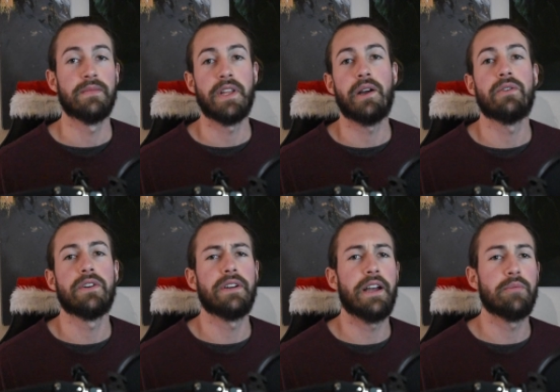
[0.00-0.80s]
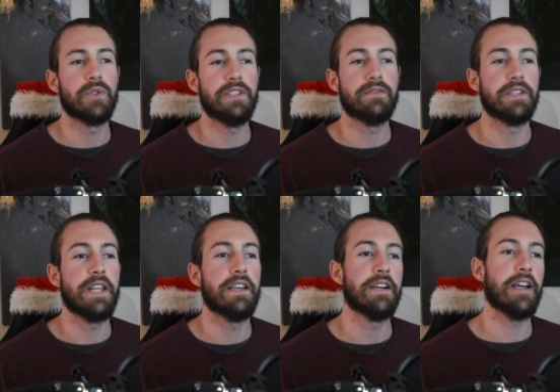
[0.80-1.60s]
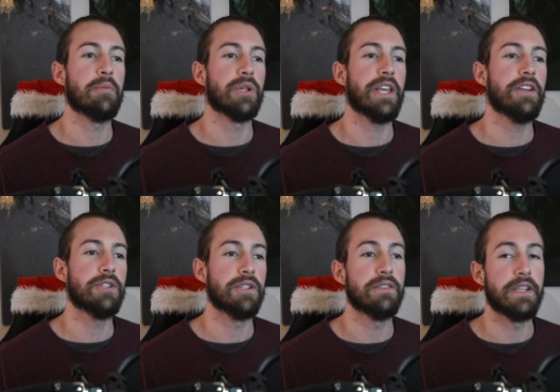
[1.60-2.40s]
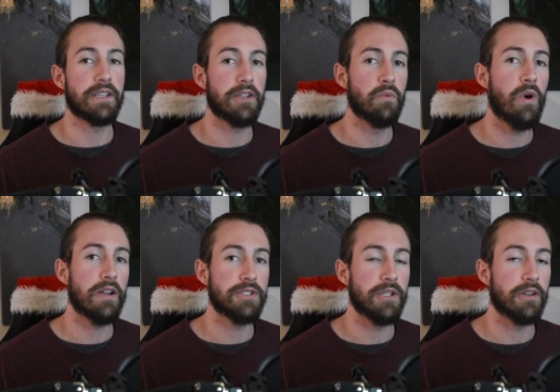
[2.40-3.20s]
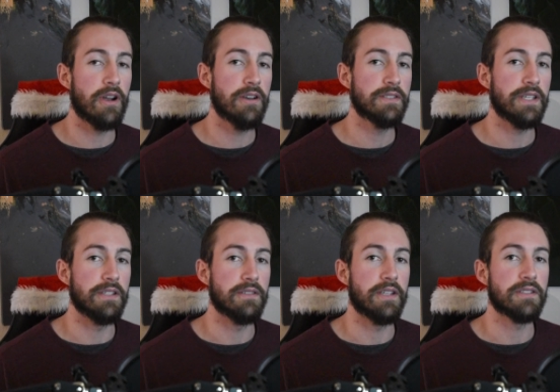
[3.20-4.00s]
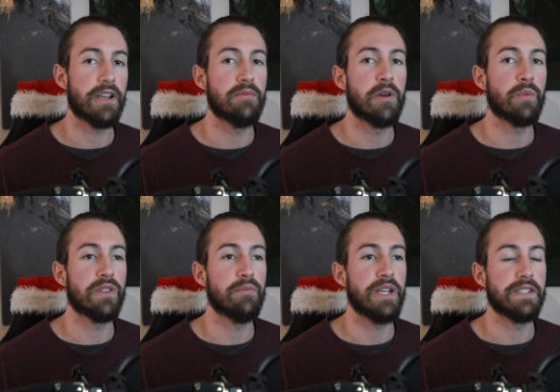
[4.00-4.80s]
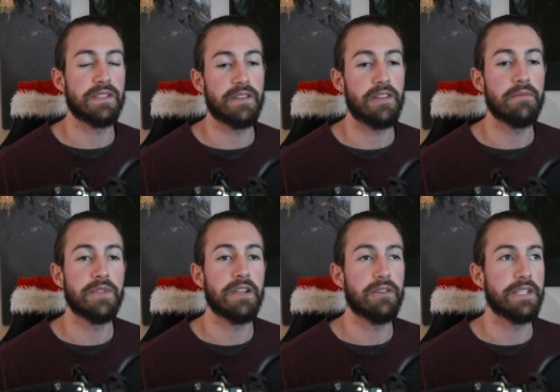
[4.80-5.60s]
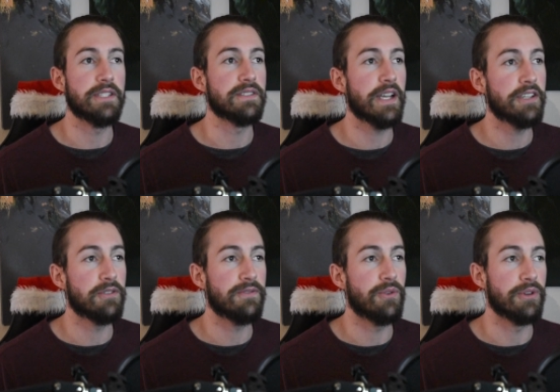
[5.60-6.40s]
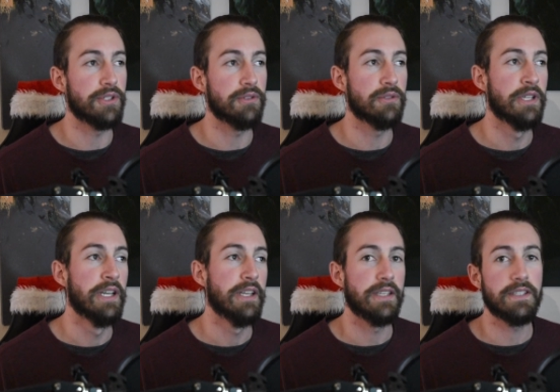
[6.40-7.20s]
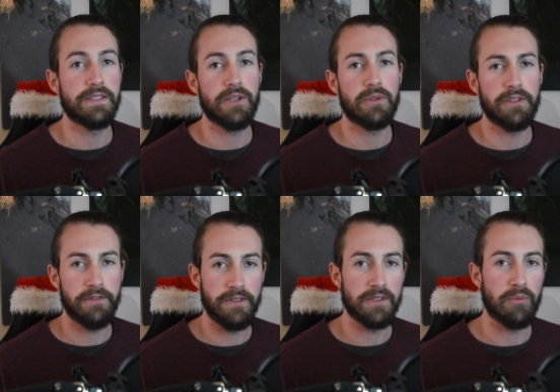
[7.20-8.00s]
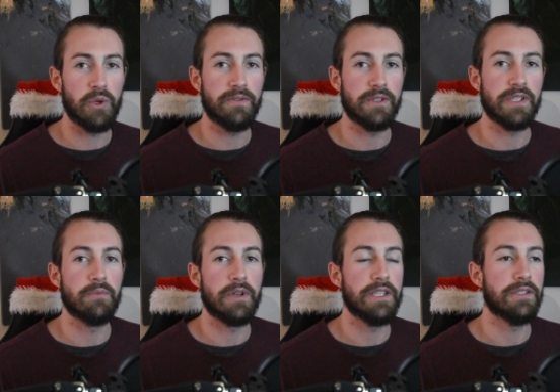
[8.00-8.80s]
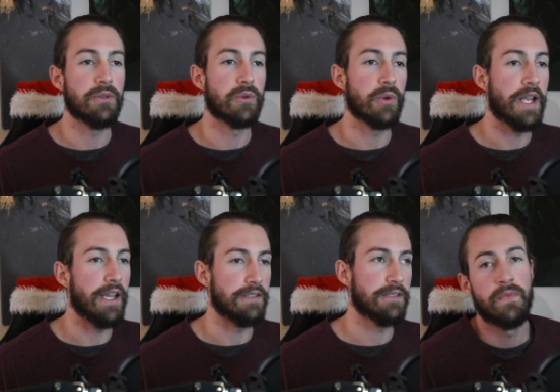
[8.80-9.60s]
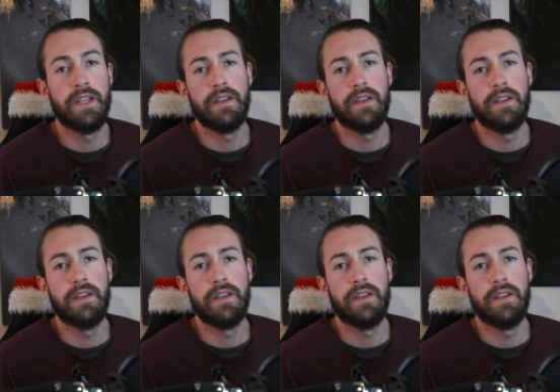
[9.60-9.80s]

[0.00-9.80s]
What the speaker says: However, I believe an AI application that can watch your content and come up with the best thumbnail and title for you is totally feasible for somebody to create.